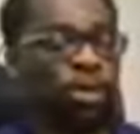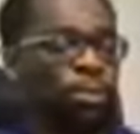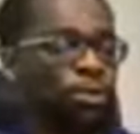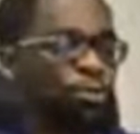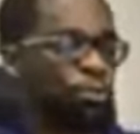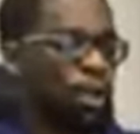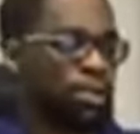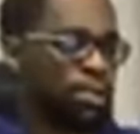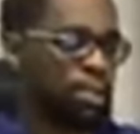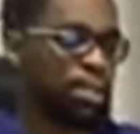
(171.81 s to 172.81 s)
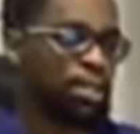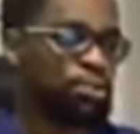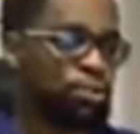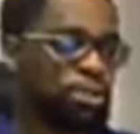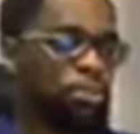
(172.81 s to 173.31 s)
Muhammadu Buhari,
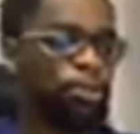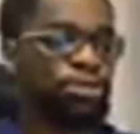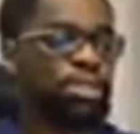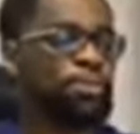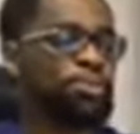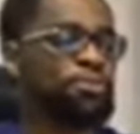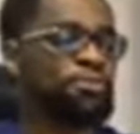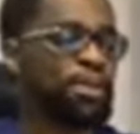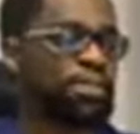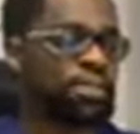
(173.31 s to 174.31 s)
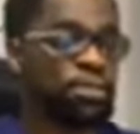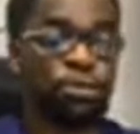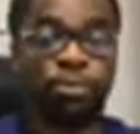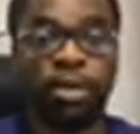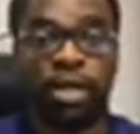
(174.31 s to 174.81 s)
took the bold step to invest in the
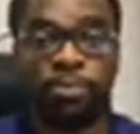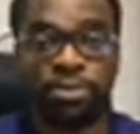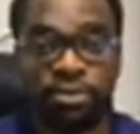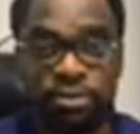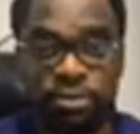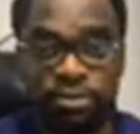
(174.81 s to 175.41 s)
human capital